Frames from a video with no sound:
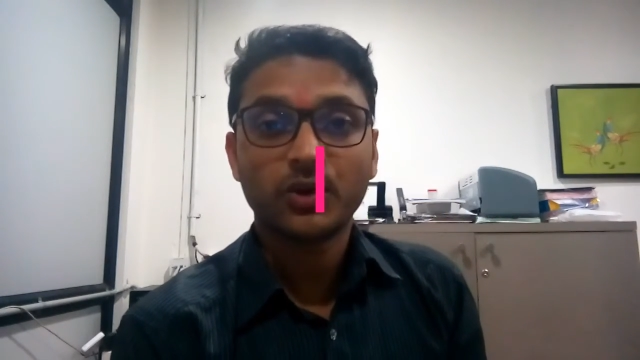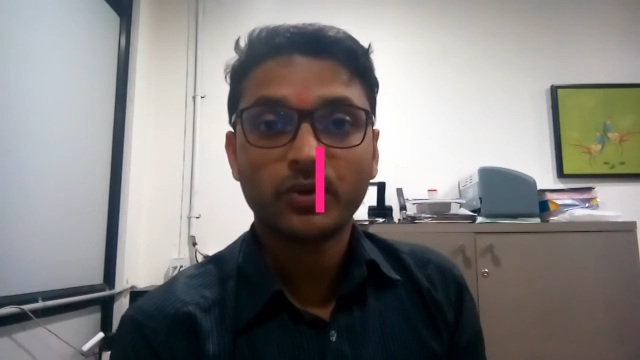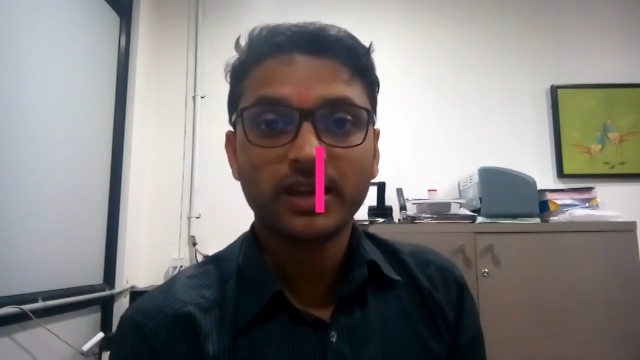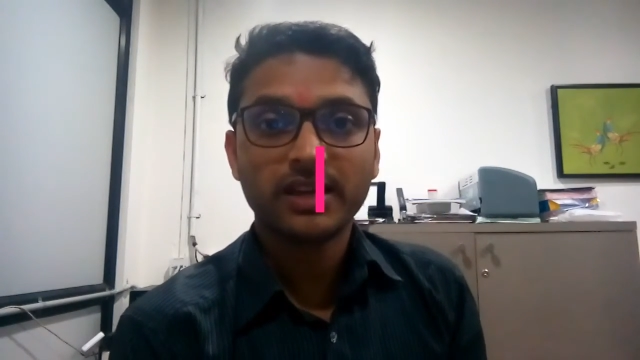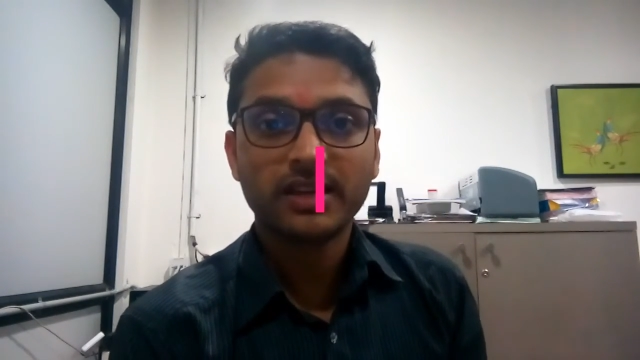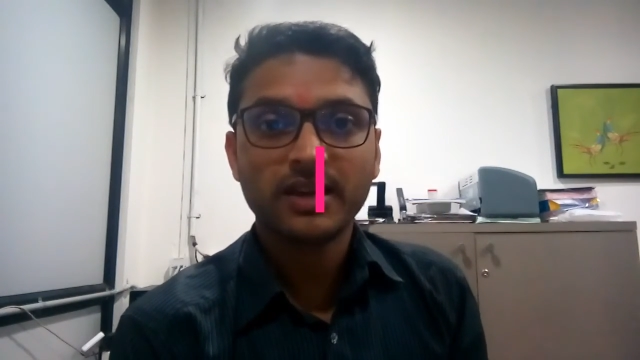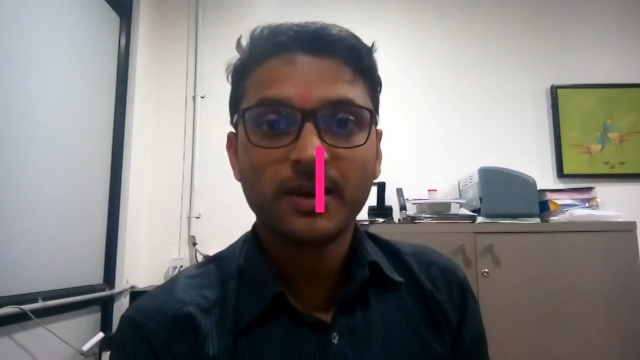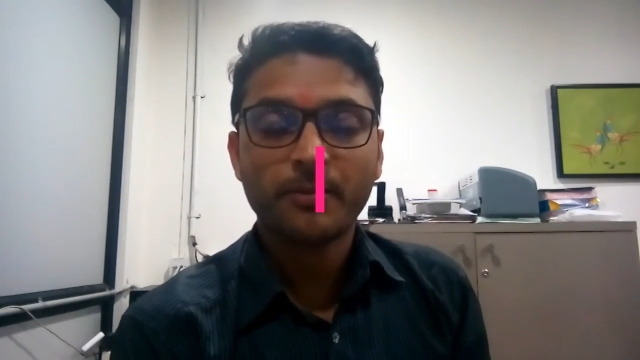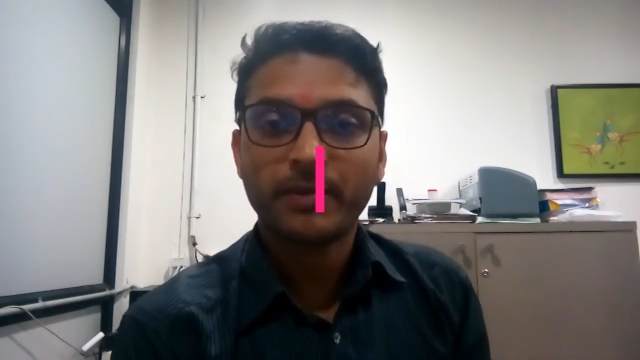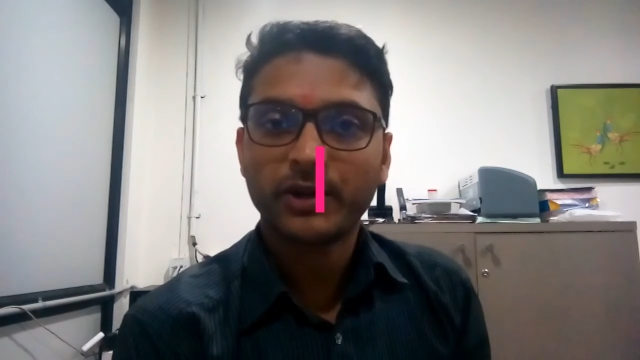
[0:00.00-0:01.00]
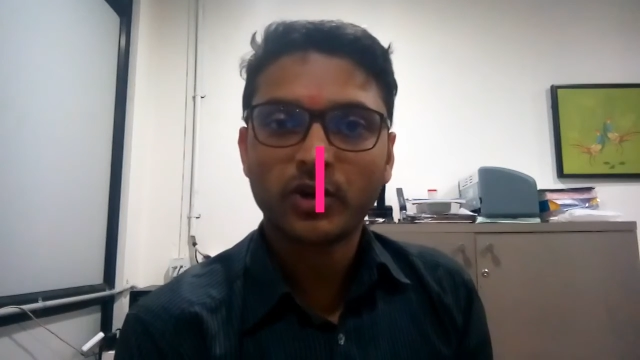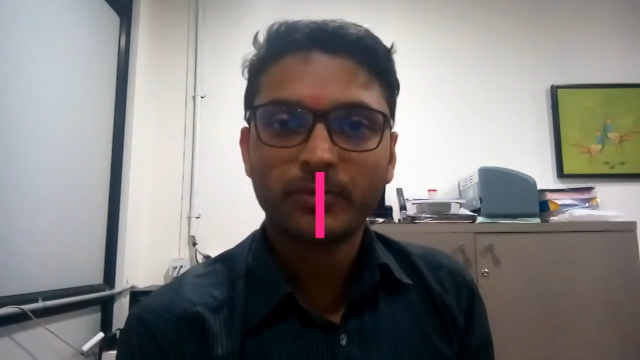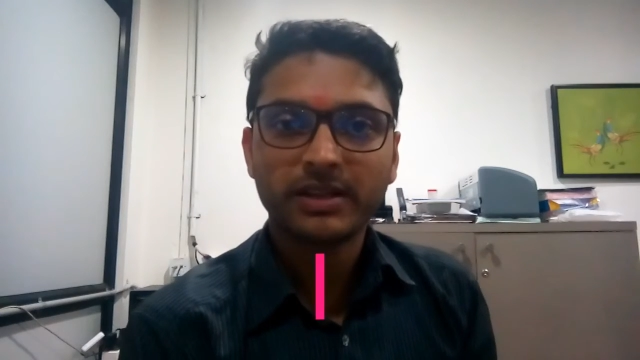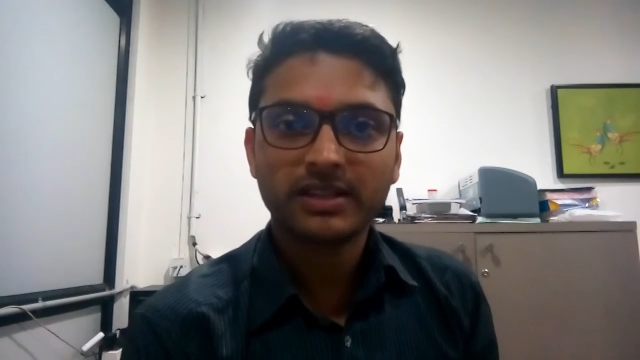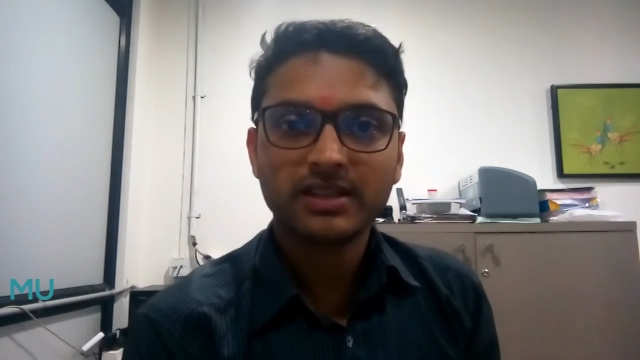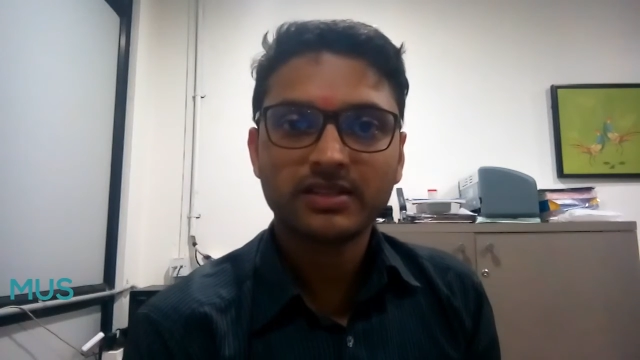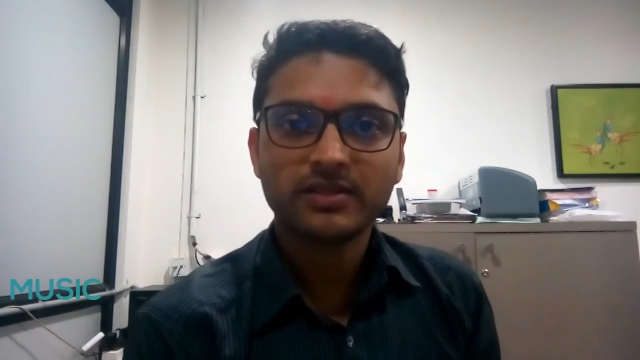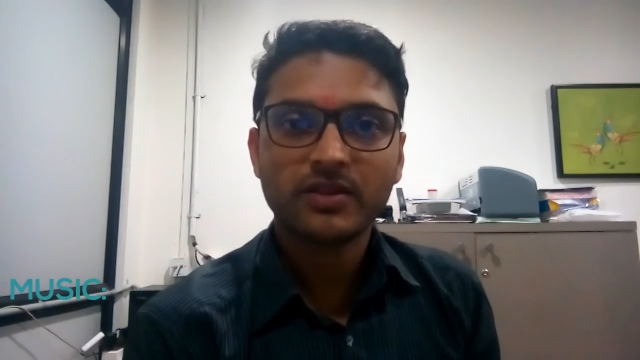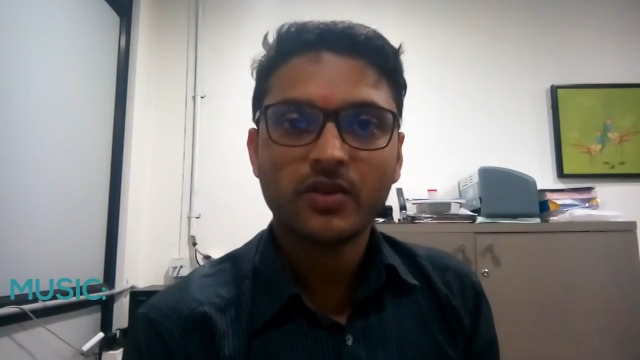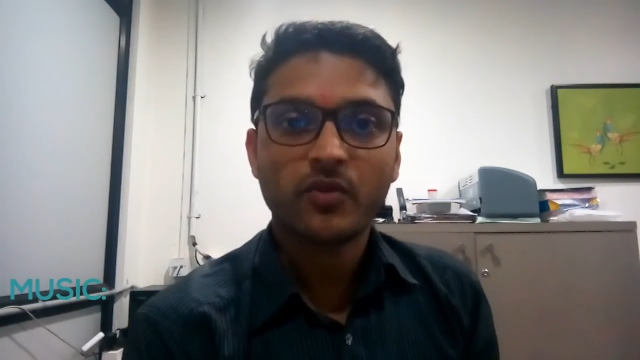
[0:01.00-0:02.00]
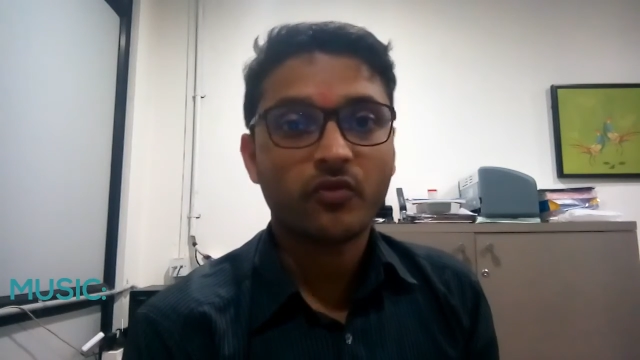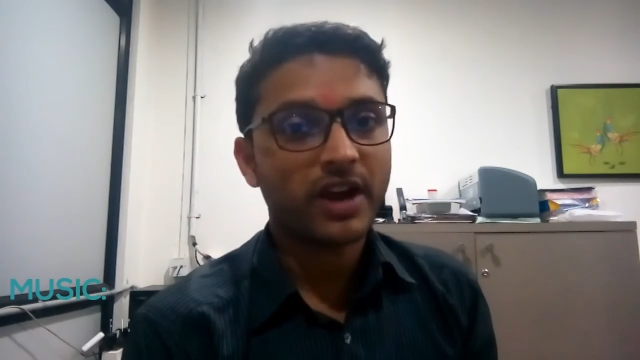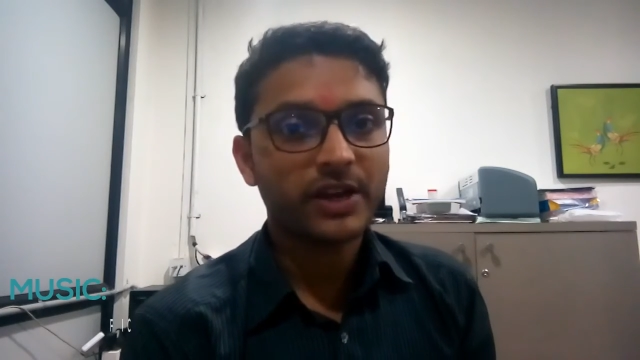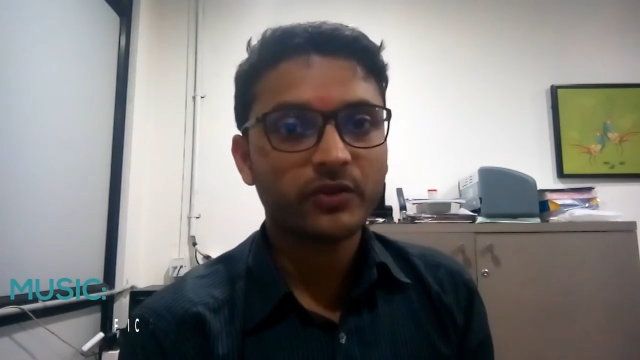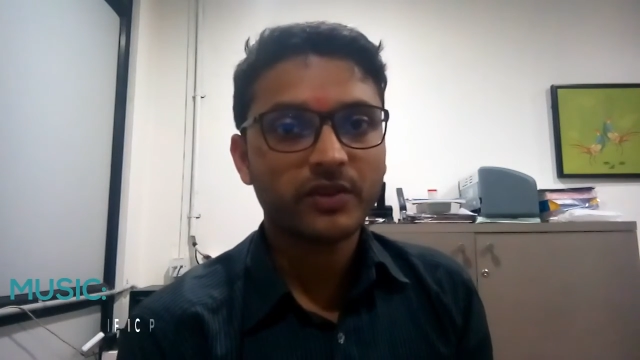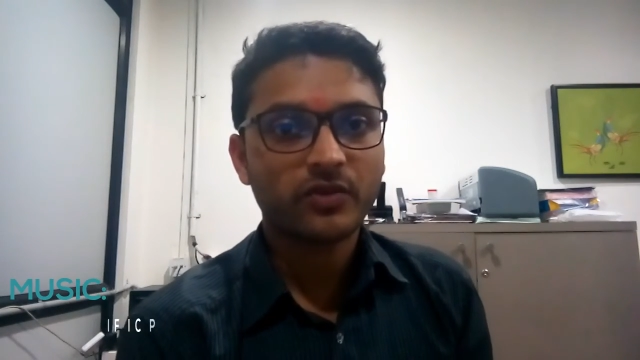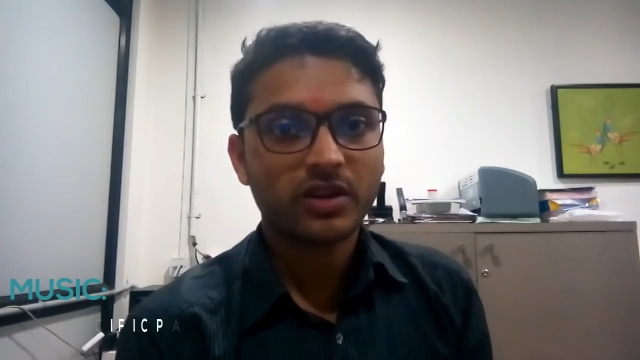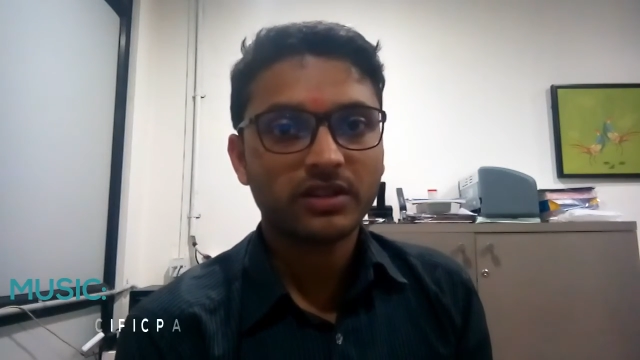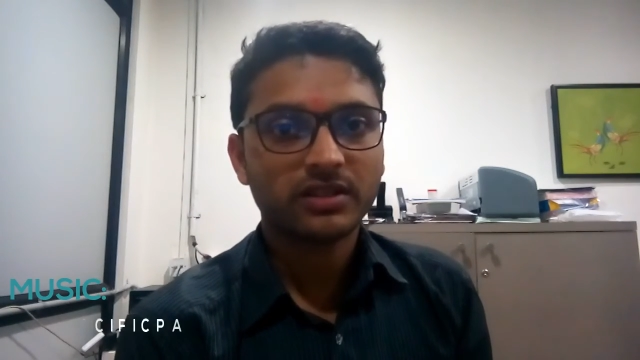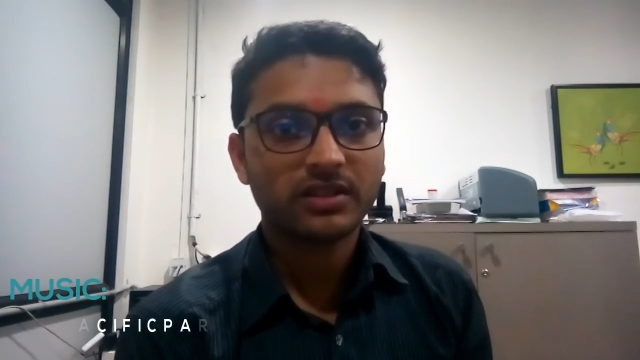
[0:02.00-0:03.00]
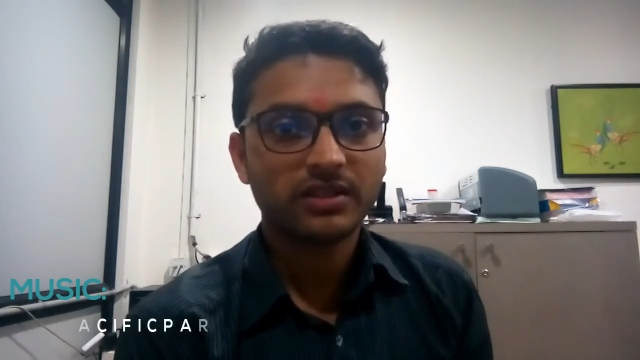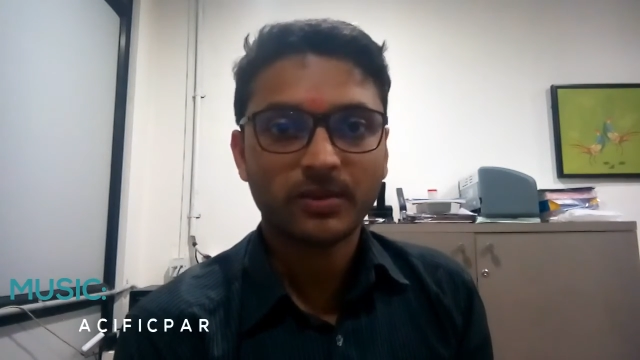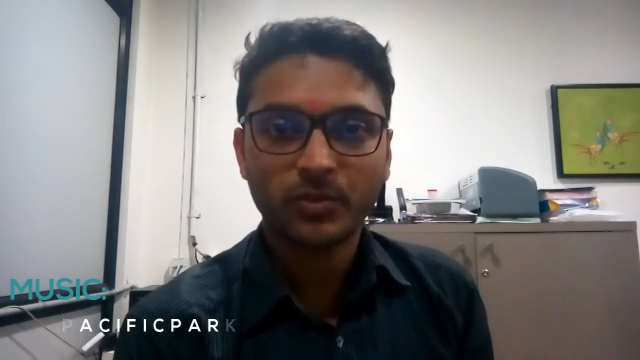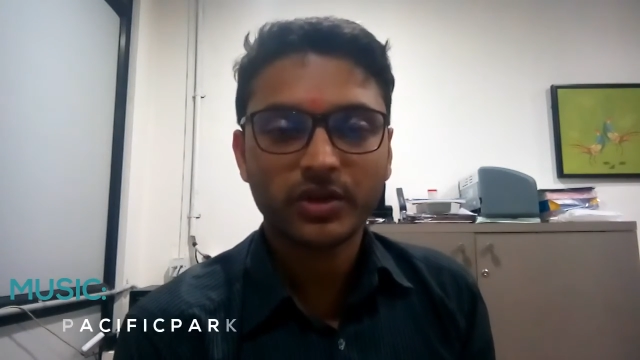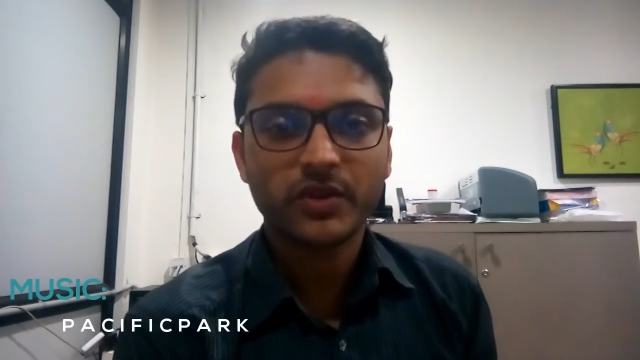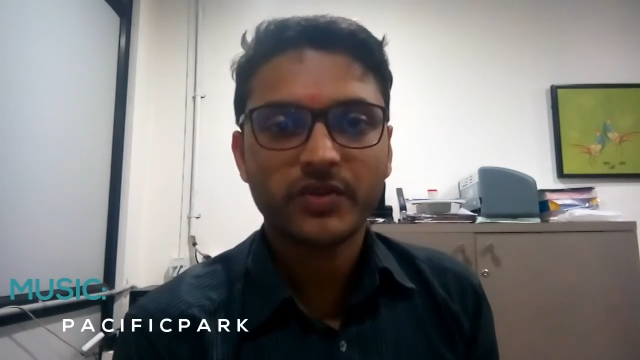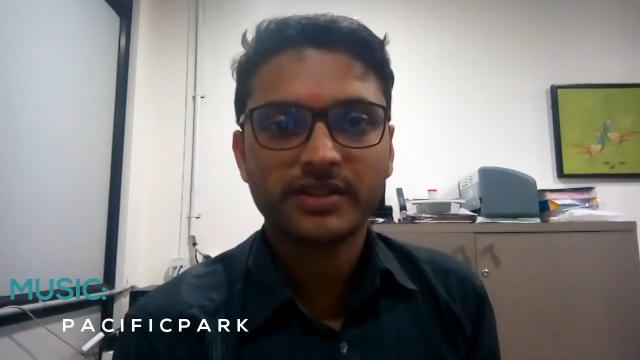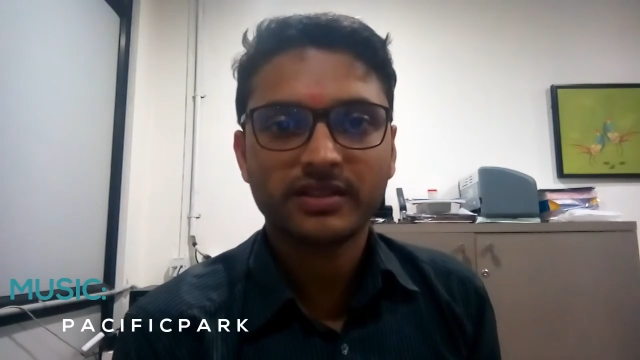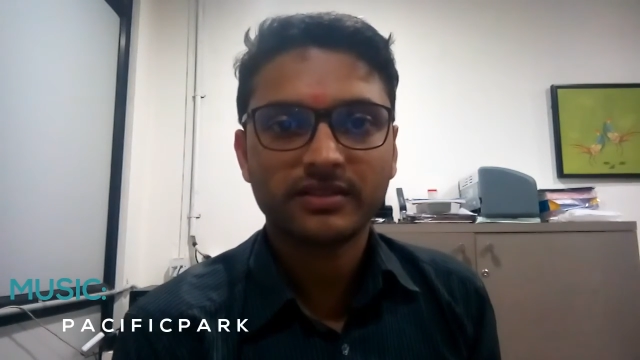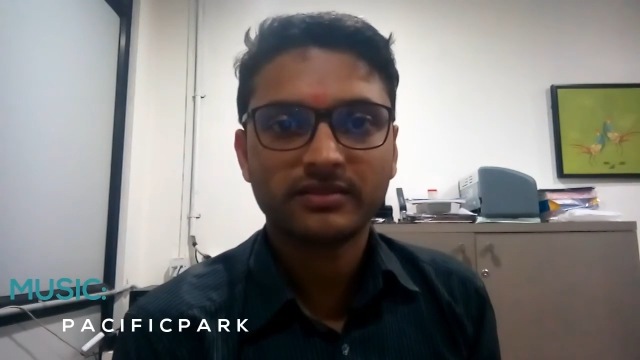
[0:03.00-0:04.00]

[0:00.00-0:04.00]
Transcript: Today my topic is why do we want the motivation?